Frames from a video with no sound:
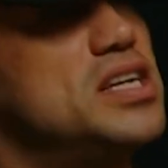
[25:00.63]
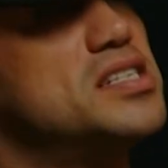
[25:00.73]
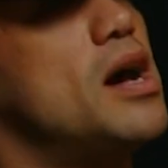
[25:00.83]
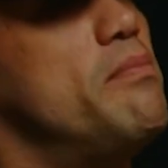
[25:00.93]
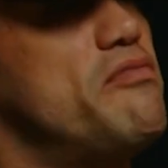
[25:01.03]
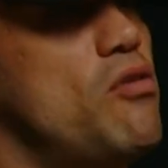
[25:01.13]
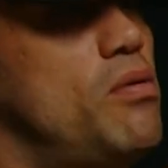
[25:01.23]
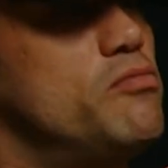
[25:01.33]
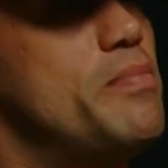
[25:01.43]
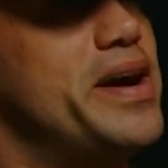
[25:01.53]
has come
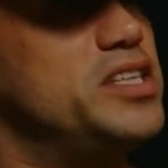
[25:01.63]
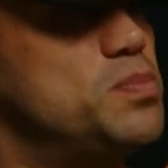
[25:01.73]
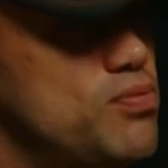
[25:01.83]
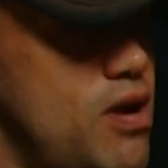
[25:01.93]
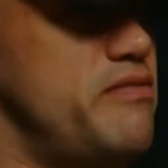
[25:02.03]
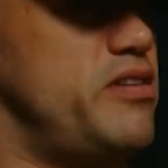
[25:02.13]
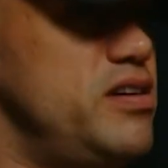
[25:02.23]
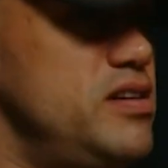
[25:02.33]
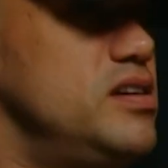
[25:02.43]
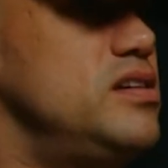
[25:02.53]
from remains private
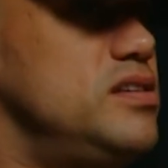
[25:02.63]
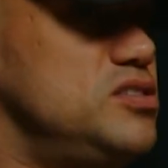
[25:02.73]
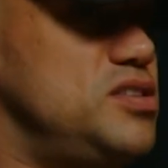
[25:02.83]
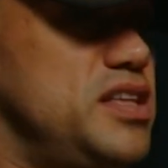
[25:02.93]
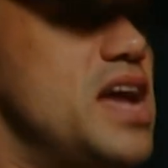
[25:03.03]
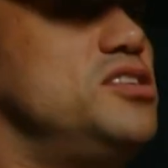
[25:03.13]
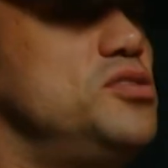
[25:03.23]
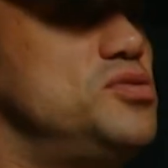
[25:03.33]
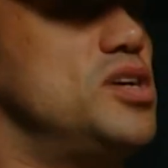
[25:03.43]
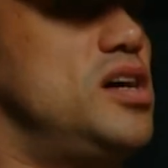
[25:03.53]
to the end
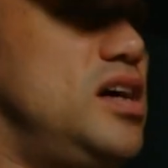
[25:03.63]
user.